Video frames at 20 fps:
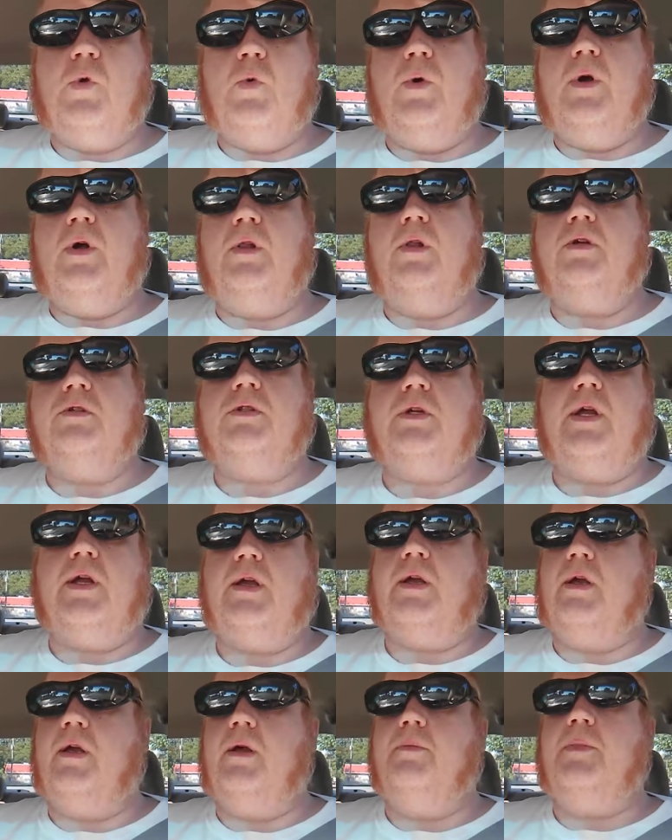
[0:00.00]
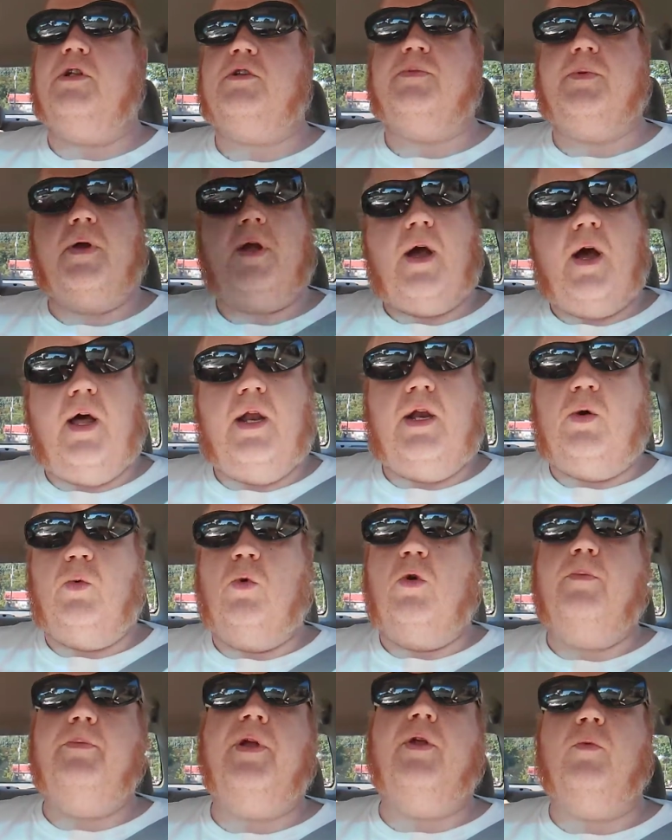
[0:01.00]
Well, it looks like Mitch
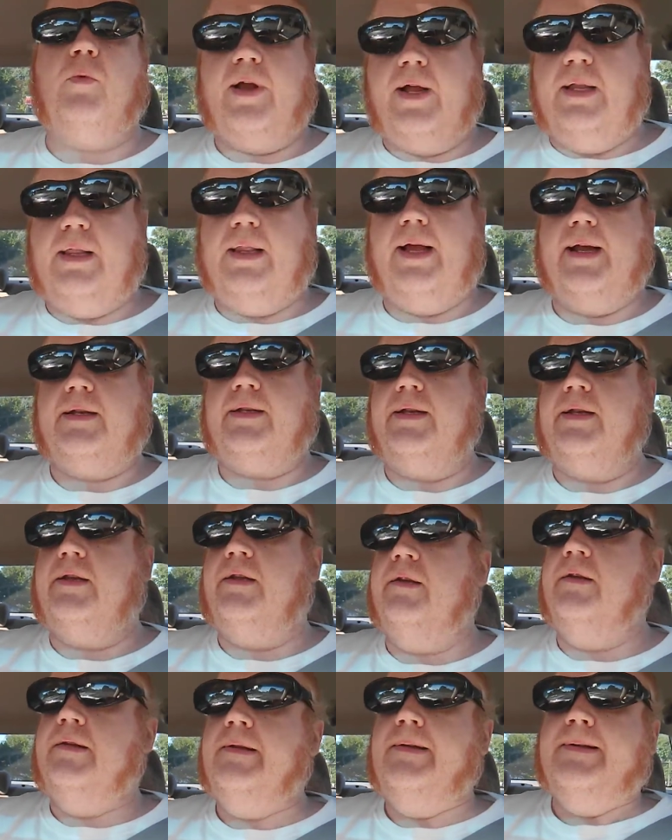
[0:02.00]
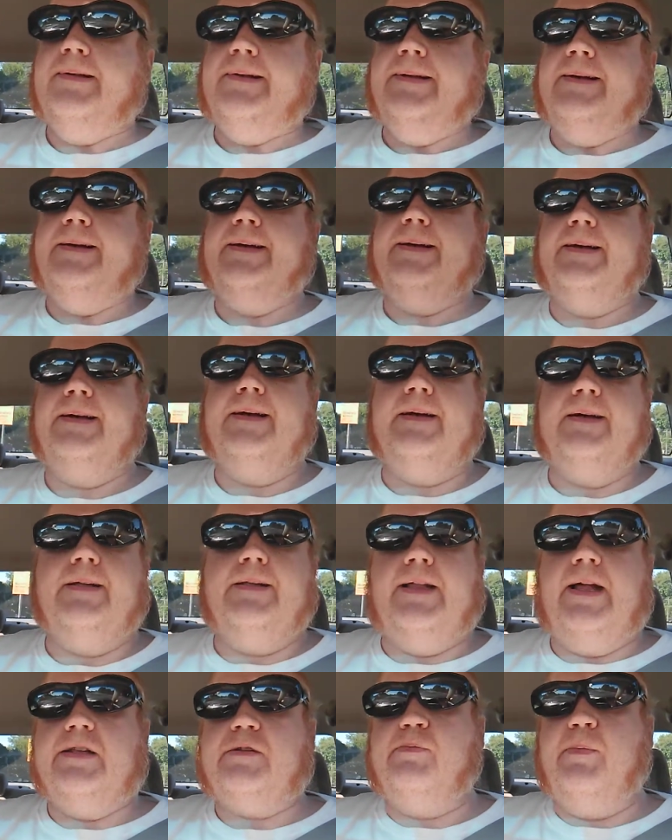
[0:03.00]
McConnell will be reelected.
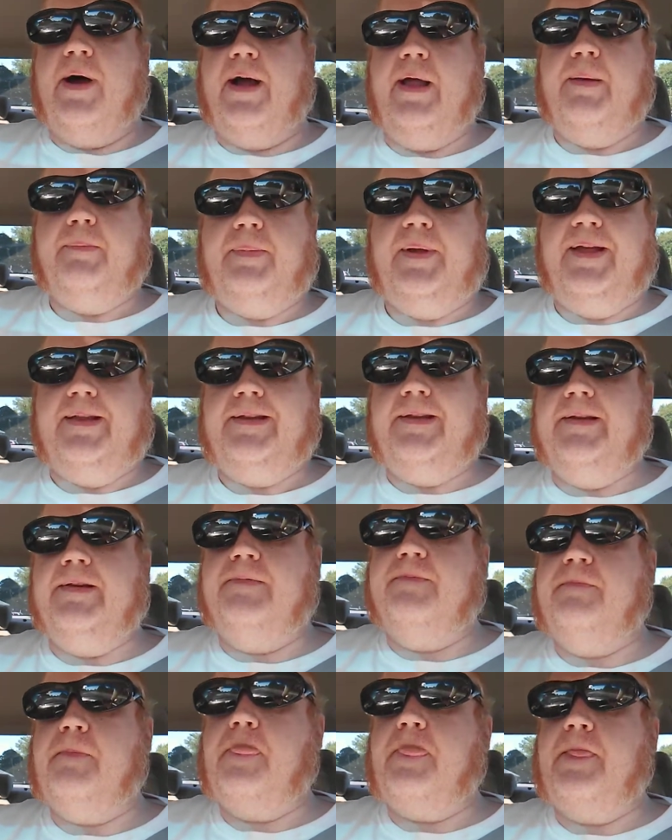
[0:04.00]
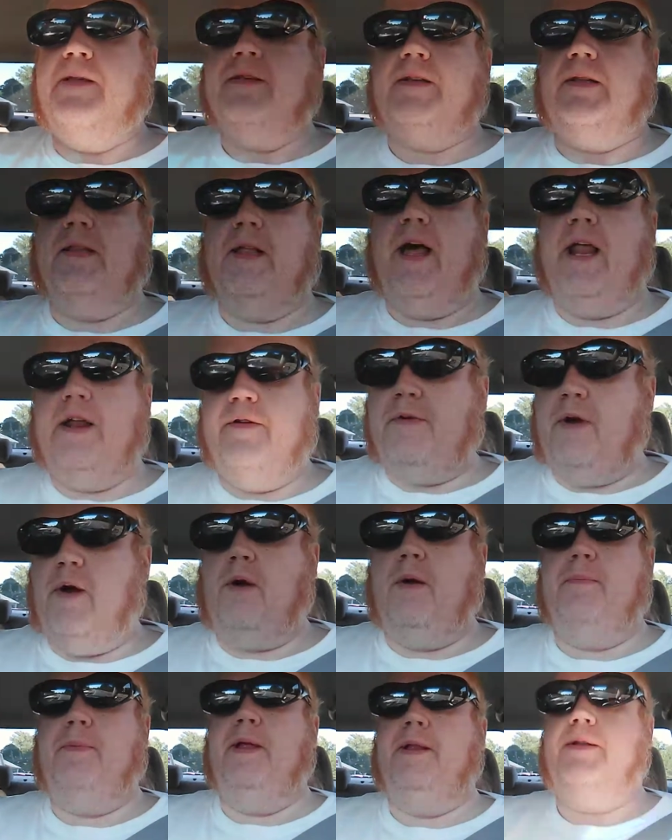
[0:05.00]
That's my opinion. It's a lot of
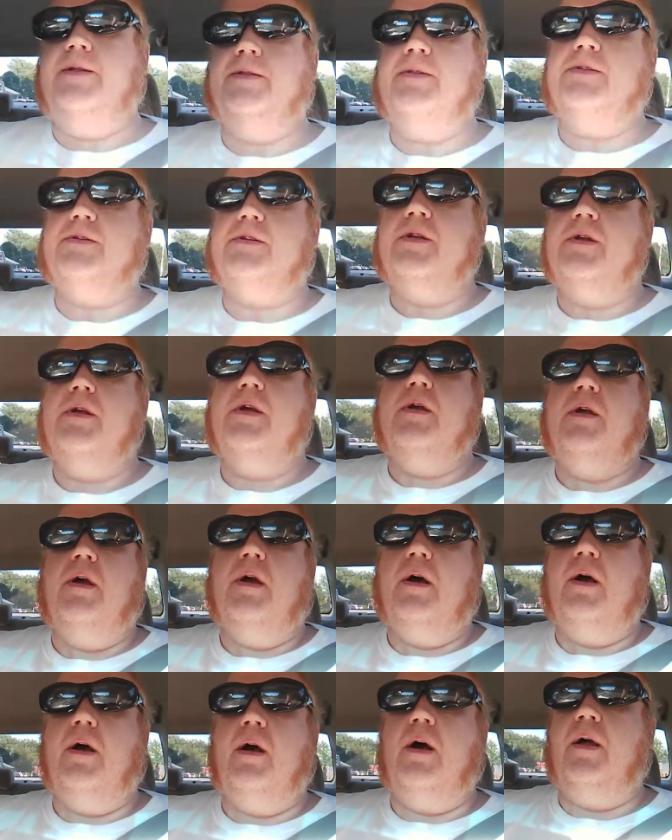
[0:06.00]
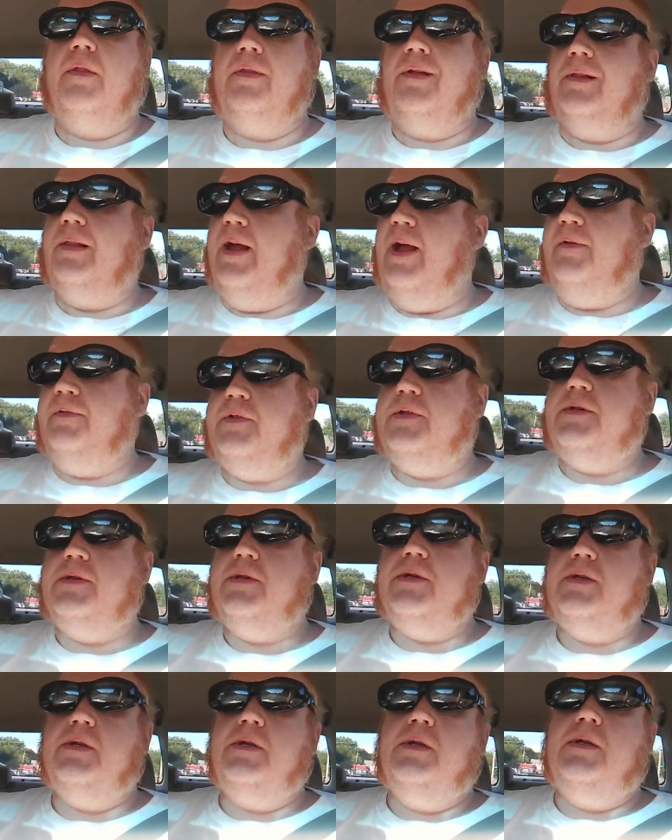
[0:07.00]
our opinions on the
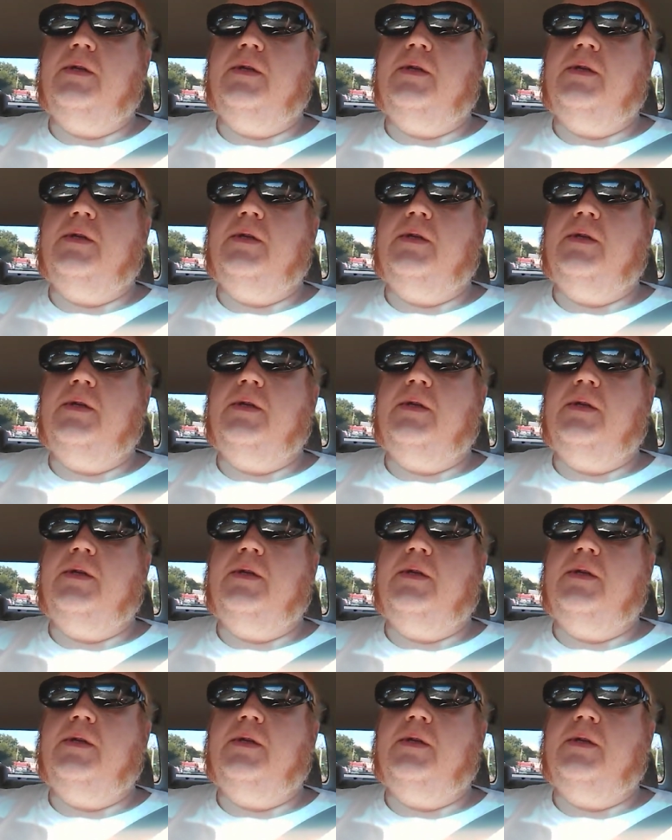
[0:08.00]
left.